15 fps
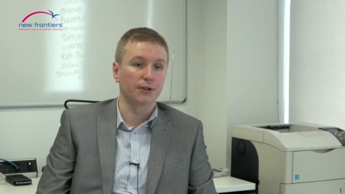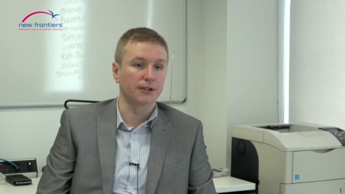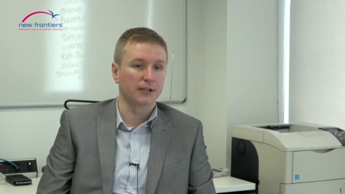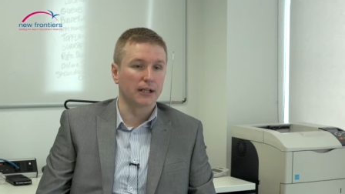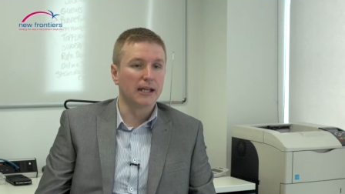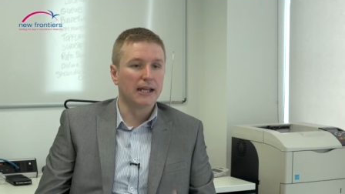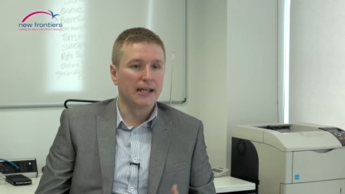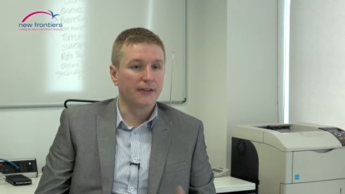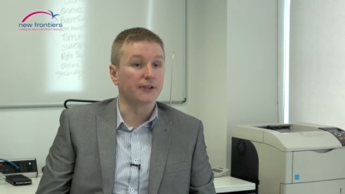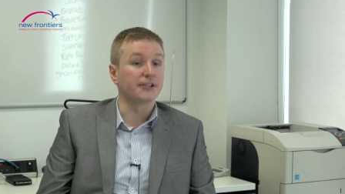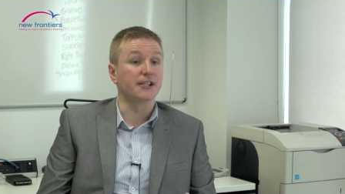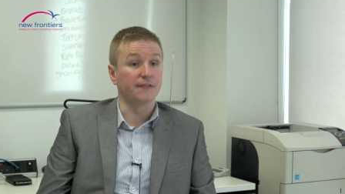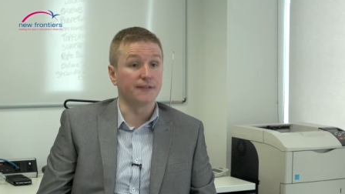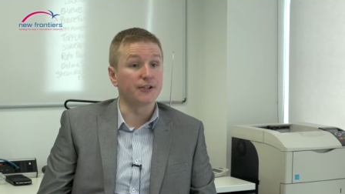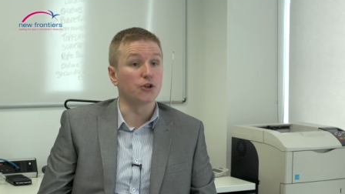their
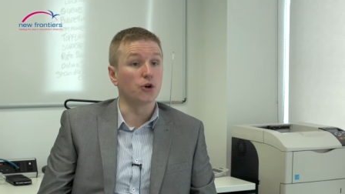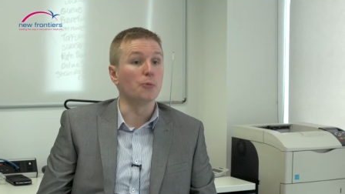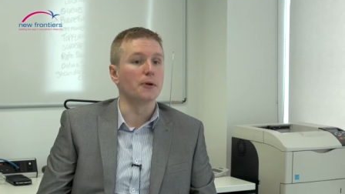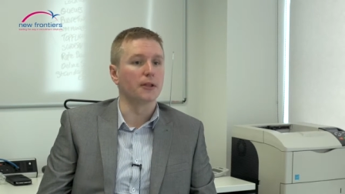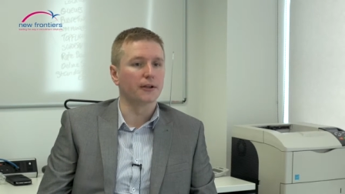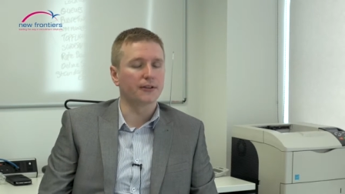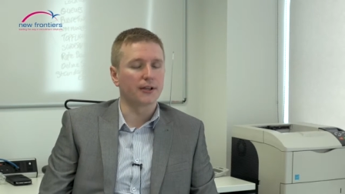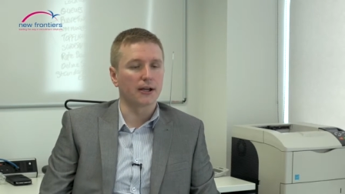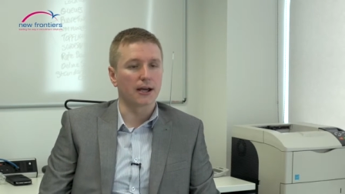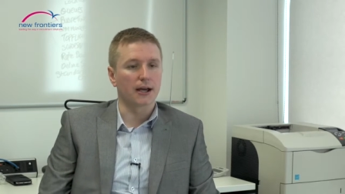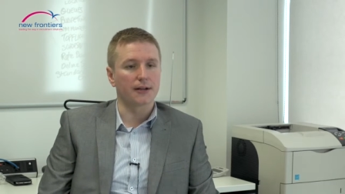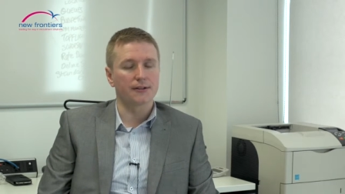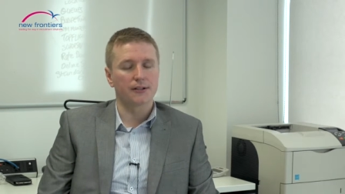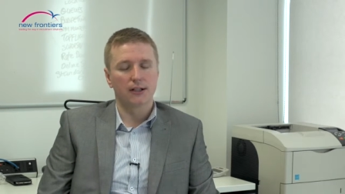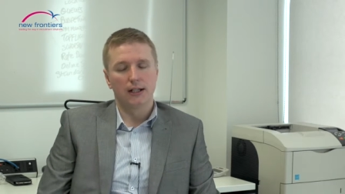CV told me that they
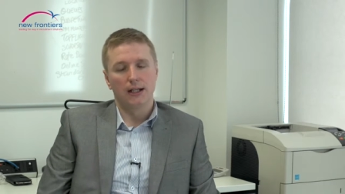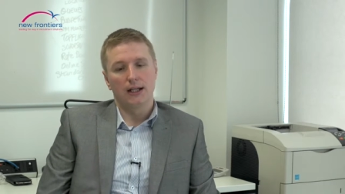had.